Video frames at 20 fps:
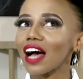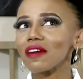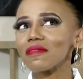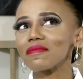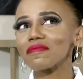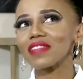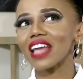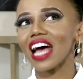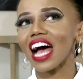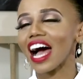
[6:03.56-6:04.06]

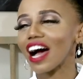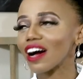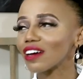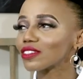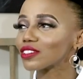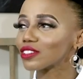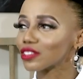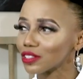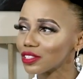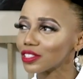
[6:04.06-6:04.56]

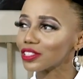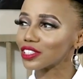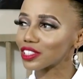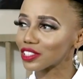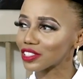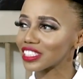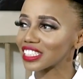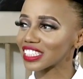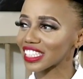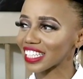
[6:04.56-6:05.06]
how do you
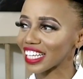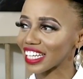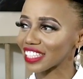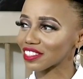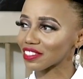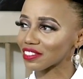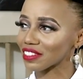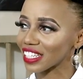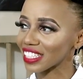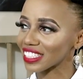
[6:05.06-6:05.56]
treat a
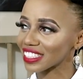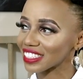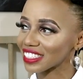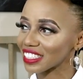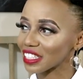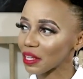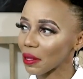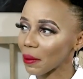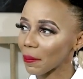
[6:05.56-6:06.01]
cataract?